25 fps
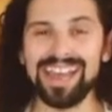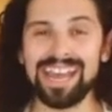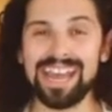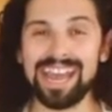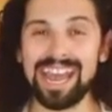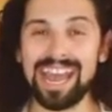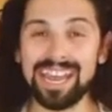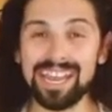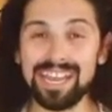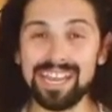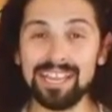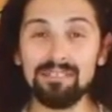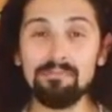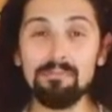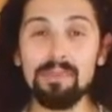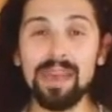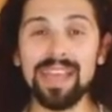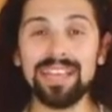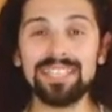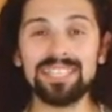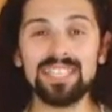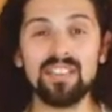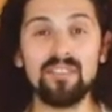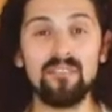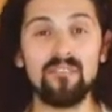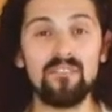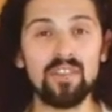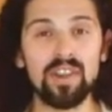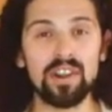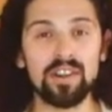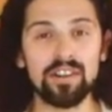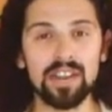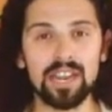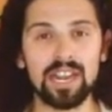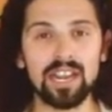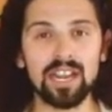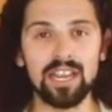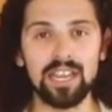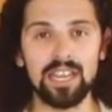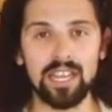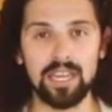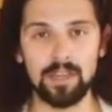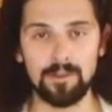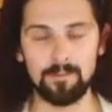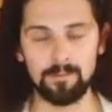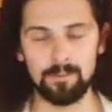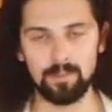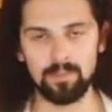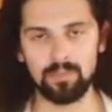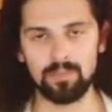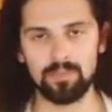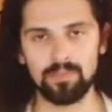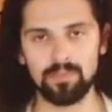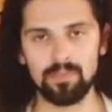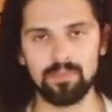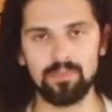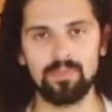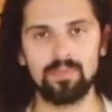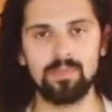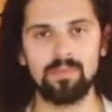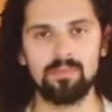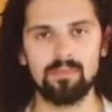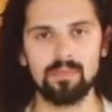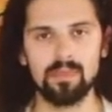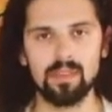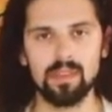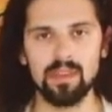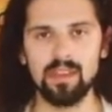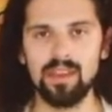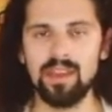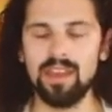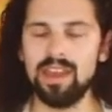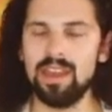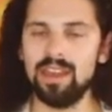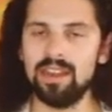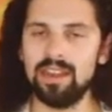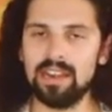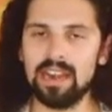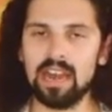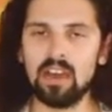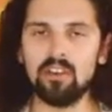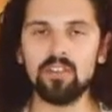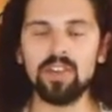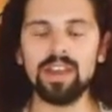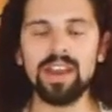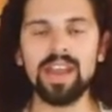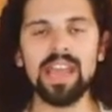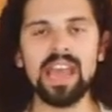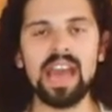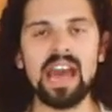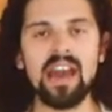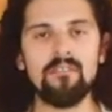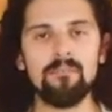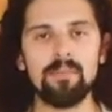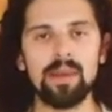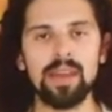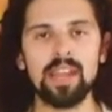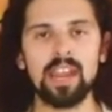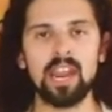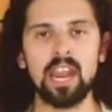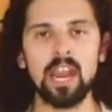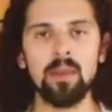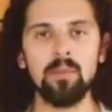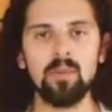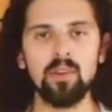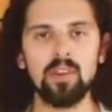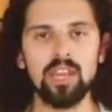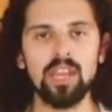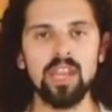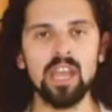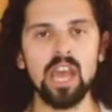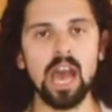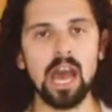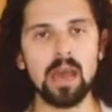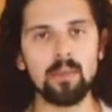and it makes it very clean. Now that I have my harmony,